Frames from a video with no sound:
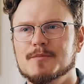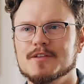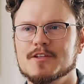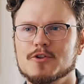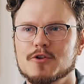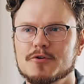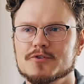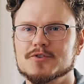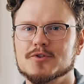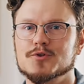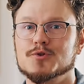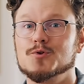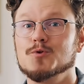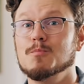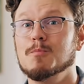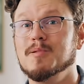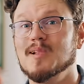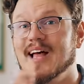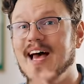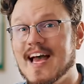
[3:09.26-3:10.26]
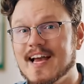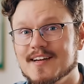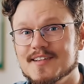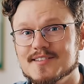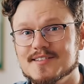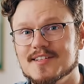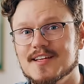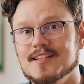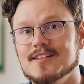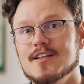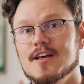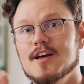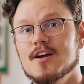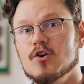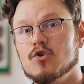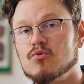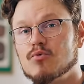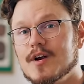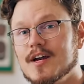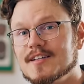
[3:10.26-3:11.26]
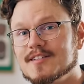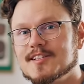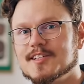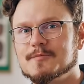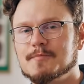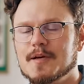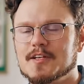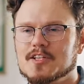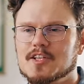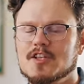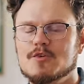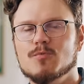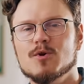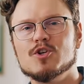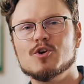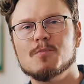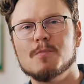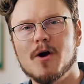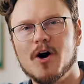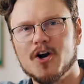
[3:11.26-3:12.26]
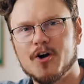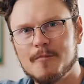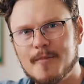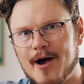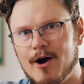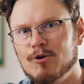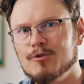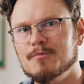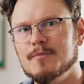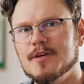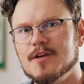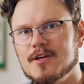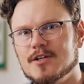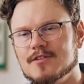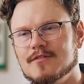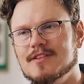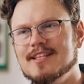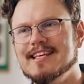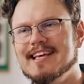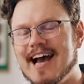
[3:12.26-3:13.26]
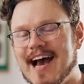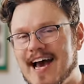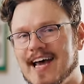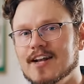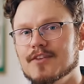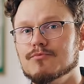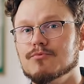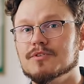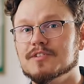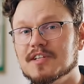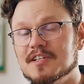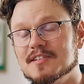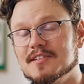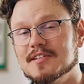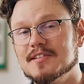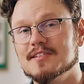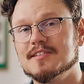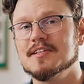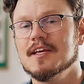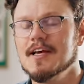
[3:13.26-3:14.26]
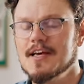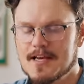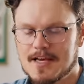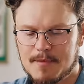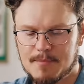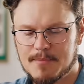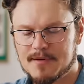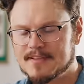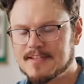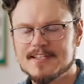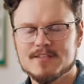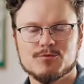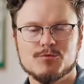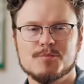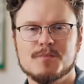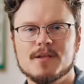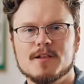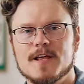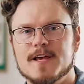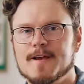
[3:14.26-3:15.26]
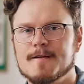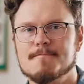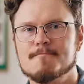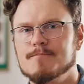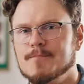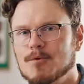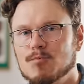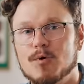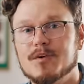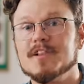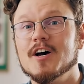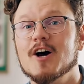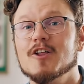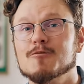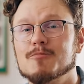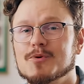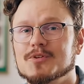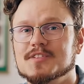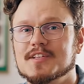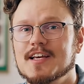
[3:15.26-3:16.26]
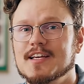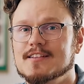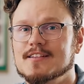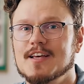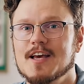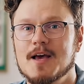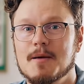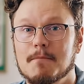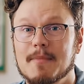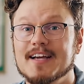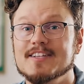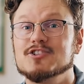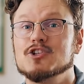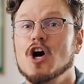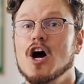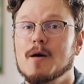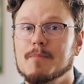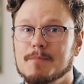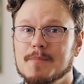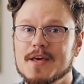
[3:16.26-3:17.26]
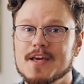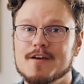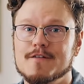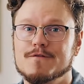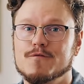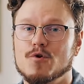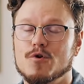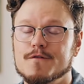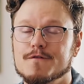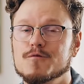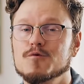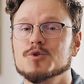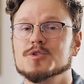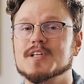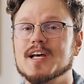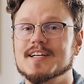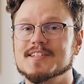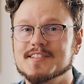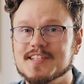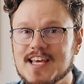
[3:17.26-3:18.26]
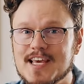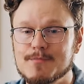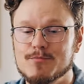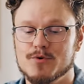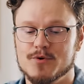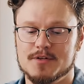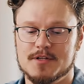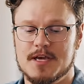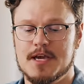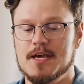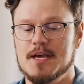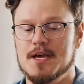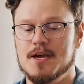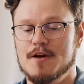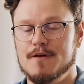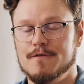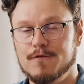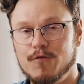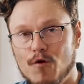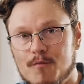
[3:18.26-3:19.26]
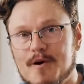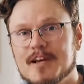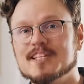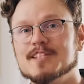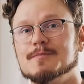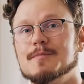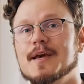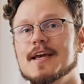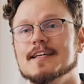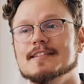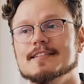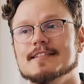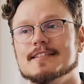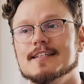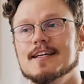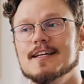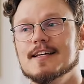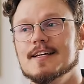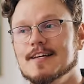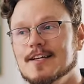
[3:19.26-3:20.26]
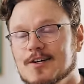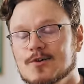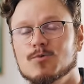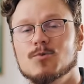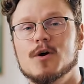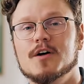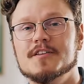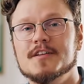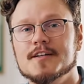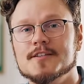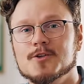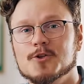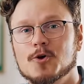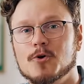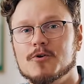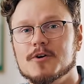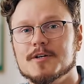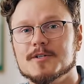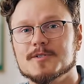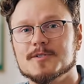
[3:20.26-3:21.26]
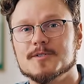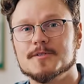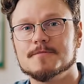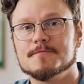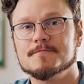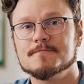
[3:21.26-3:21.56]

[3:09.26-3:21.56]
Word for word: a bit closer to blacks than reds, especially when you bottom out because of the added resistance. But this would be like 100% my top pick for a Fusas keyboard for my space. Well done, Glorious